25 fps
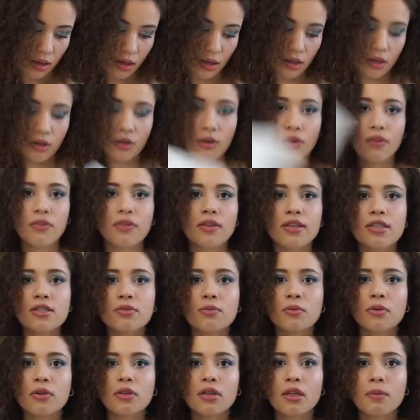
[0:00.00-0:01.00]
I got
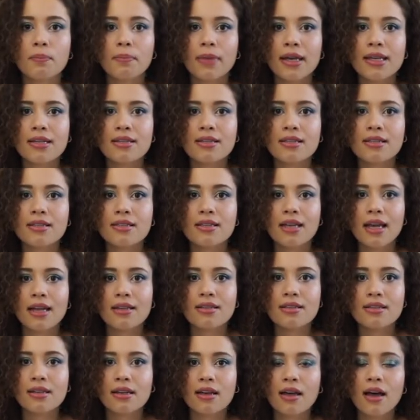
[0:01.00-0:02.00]
this one, The Best Is Yet
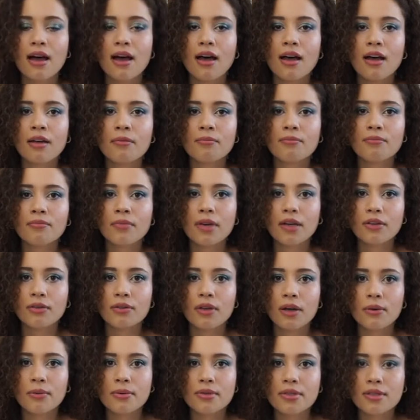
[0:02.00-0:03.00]
To Come. I thought
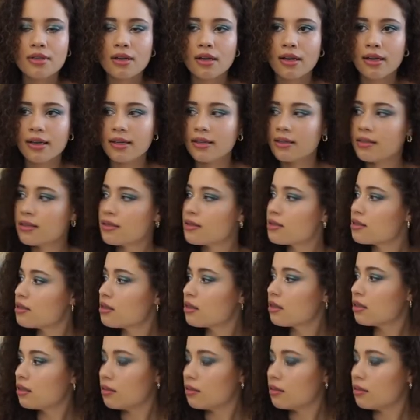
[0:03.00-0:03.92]
that was nice.